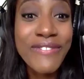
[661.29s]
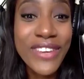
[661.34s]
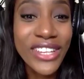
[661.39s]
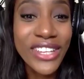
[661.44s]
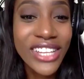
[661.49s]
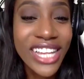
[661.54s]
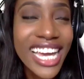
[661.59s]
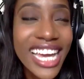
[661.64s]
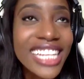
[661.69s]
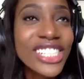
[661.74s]

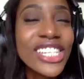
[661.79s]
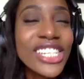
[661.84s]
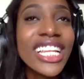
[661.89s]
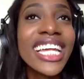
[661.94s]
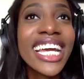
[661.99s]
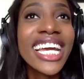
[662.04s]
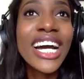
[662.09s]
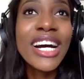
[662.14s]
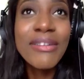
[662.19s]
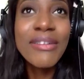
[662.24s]
feel it. She
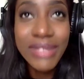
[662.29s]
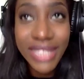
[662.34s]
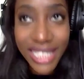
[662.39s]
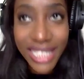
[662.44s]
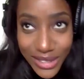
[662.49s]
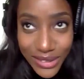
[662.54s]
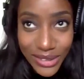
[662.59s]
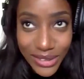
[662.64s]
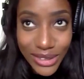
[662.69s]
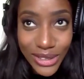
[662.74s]
like comes
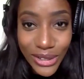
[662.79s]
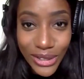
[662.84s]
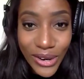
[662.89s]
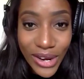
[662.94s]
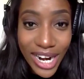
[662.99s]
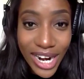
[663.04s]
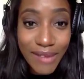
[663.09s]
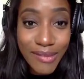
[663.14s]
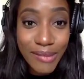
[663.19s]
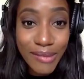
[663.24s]
in through the door
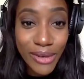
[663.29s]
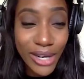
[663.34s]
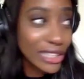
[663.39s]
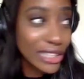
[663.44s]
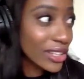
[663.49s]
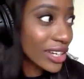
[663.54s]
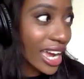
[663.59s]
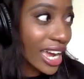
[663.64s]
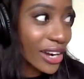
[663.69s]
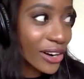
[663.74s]
and I remember I
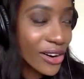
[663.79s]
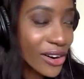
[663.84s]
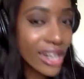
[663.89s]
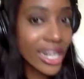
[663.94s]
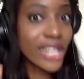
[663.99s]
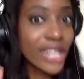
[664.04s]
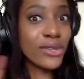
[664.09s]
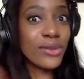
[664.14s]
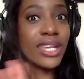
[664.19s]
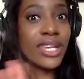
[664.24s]
look at her
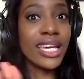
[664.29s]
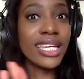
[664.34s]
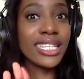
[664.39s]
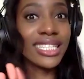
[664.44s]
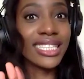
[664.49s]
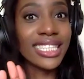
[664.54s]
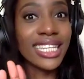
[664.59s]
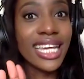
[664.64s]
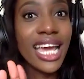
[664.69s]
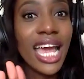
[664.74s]
and I do
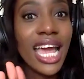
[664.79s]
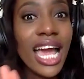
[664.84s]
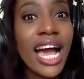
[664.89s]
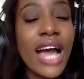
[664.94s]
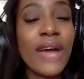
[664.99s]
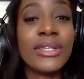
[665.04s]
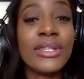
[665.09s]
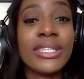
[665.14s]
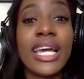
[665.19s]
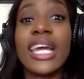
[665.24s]
this.
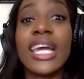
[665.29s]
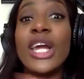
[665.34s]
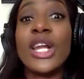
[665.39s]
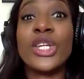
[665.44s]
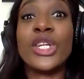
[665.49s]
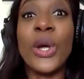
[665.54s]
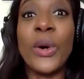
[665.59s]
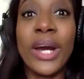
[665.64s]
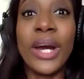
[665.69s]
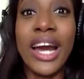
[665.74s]
I was like,
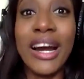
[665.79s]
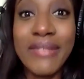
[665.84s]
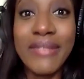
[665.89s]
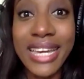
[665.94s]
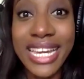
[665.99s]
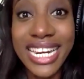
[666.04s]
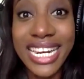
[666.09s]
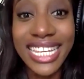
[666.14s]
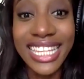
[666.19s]
don't come in,